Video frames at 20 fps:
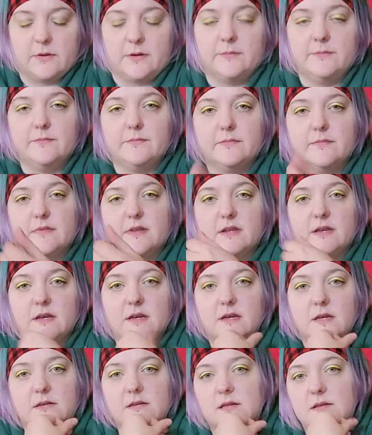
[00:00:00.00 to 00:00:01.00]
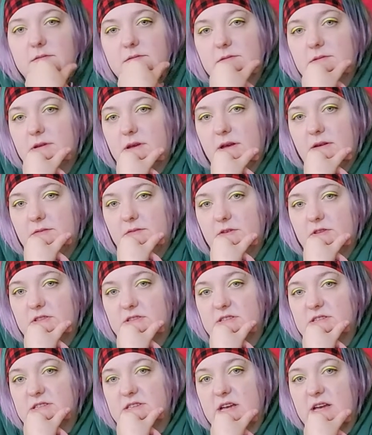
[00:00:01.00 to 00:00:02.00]
go. I have it on
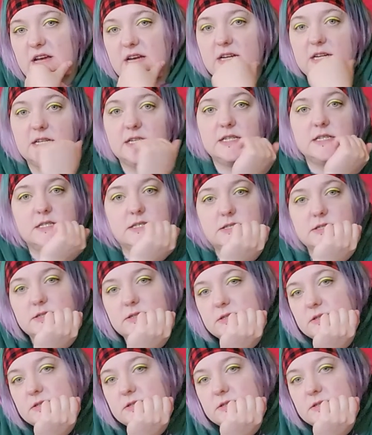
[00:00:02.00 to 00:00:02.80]
the side.